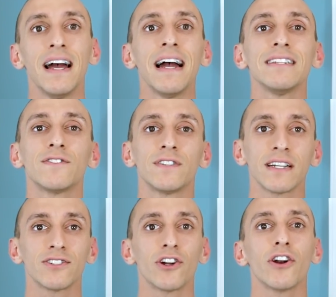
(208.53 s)
has
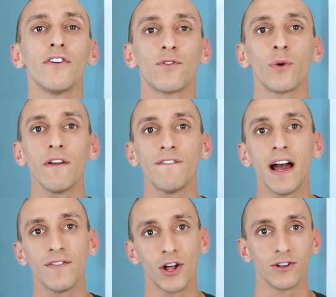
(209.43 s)

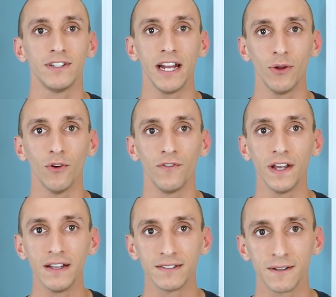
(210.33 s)
$645 annual
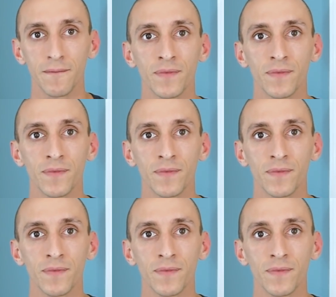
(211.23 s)
fees.